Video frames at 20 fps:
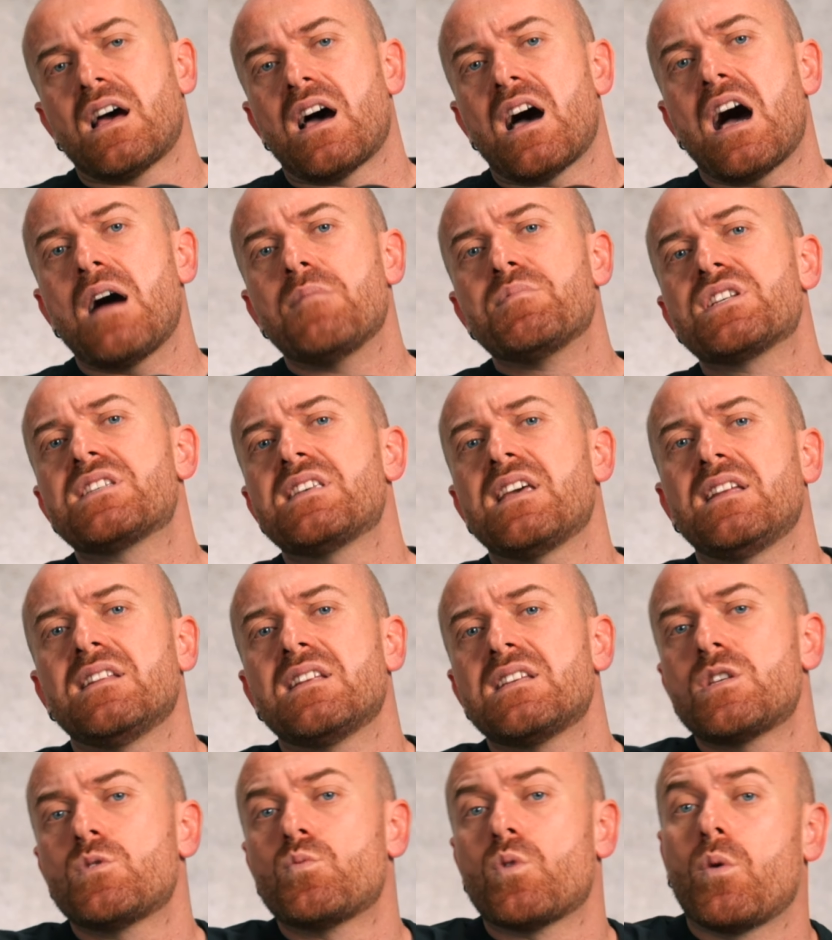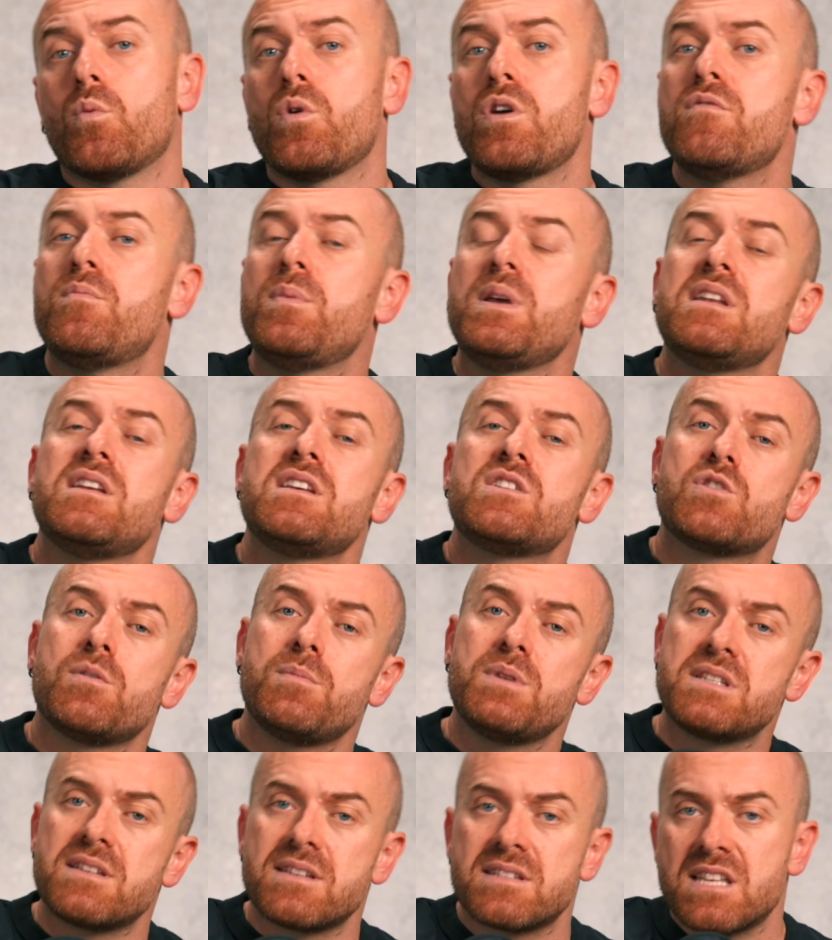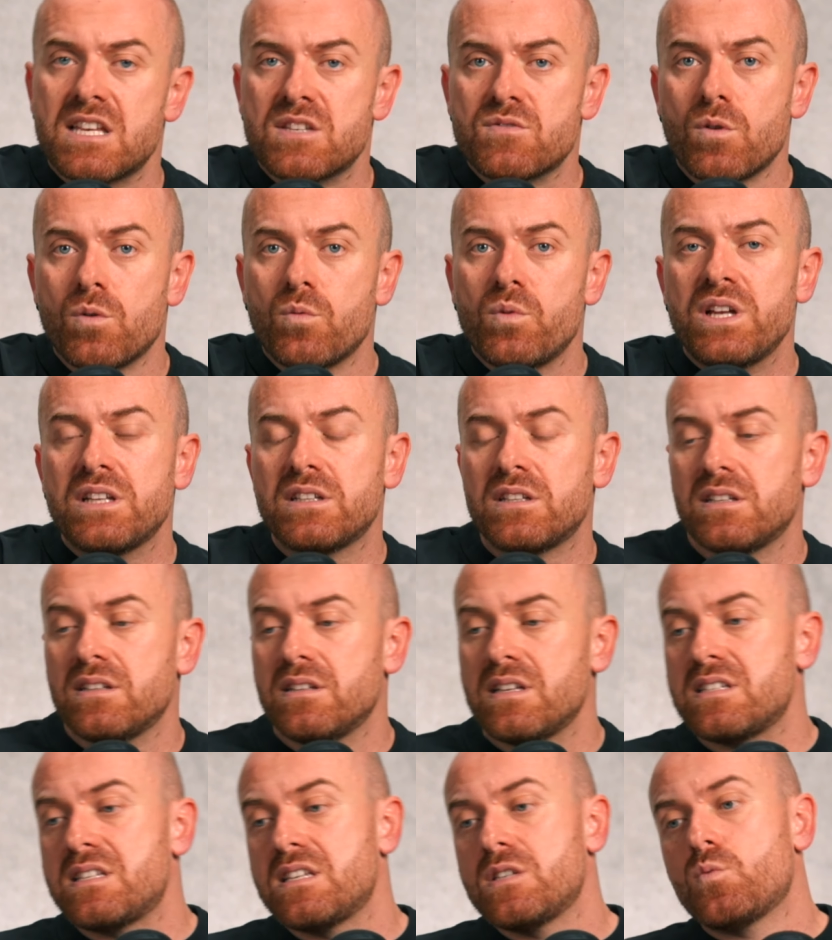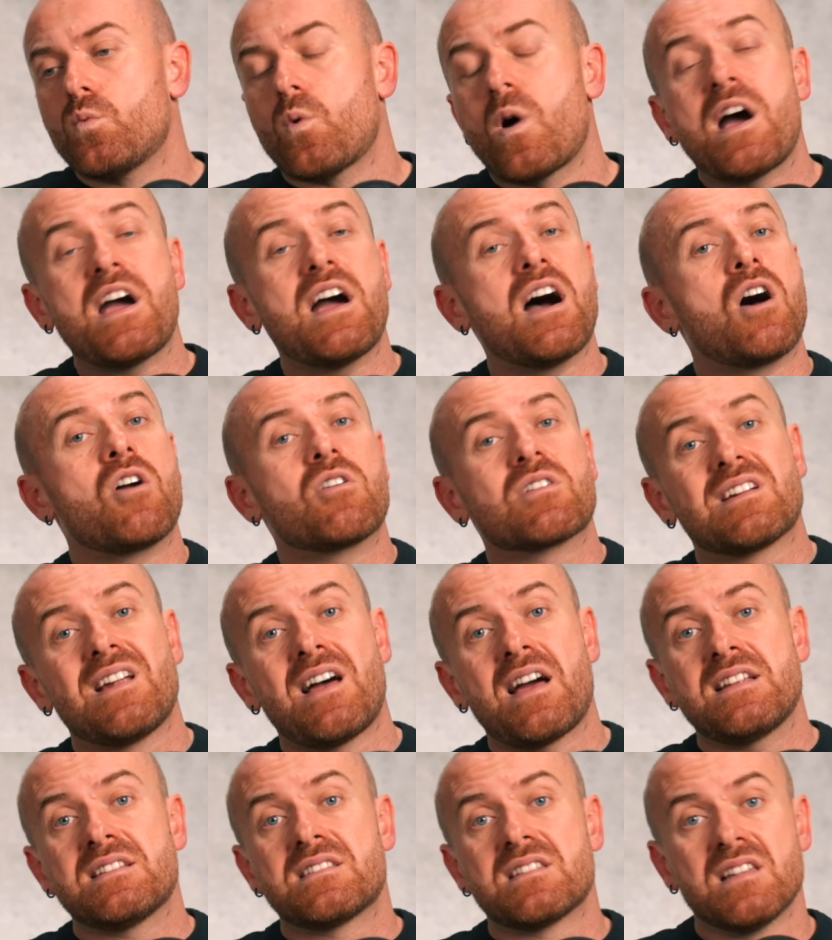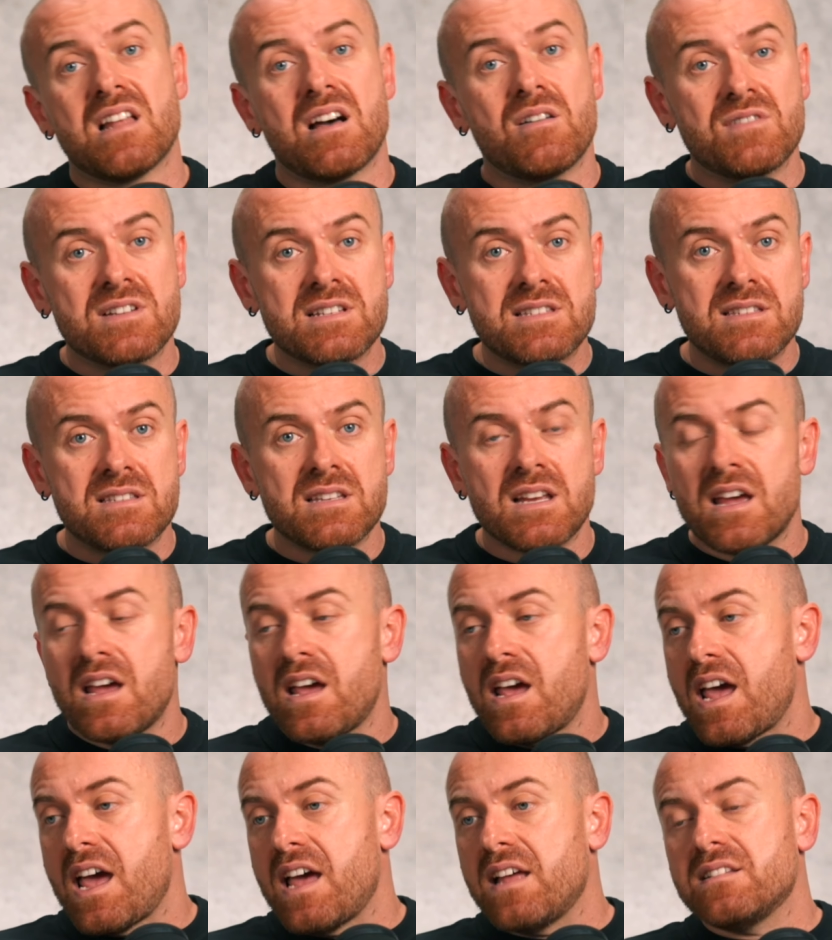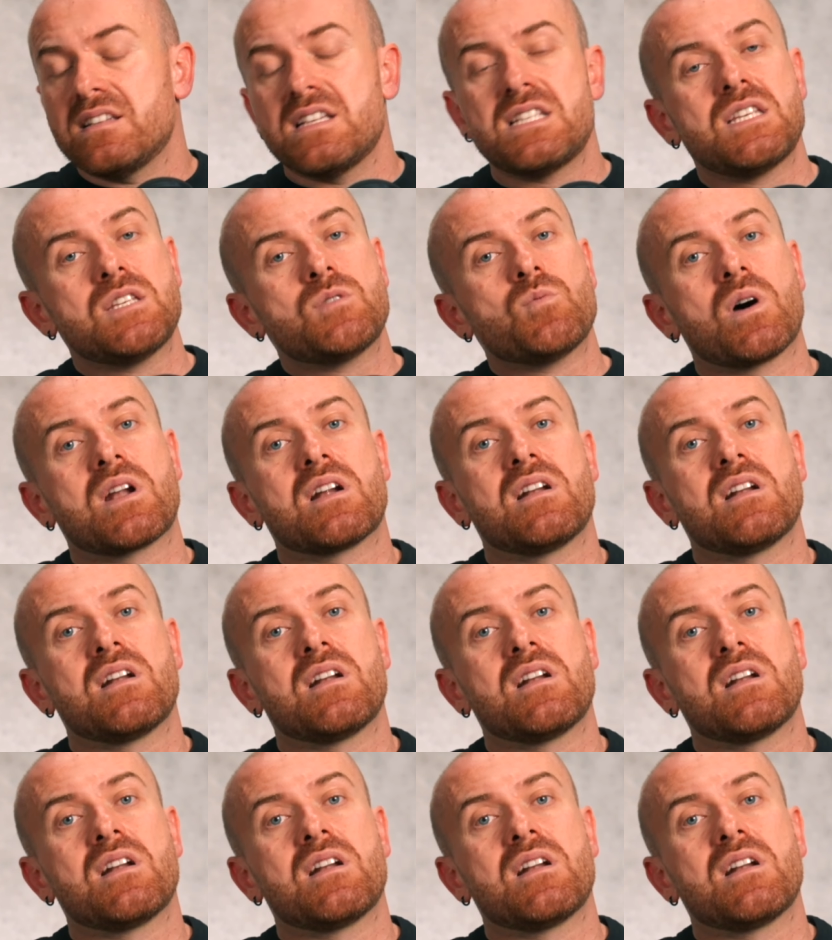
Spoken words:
I'm just saying this is what we've been extremely successful with. This is why our clients love us, and this is what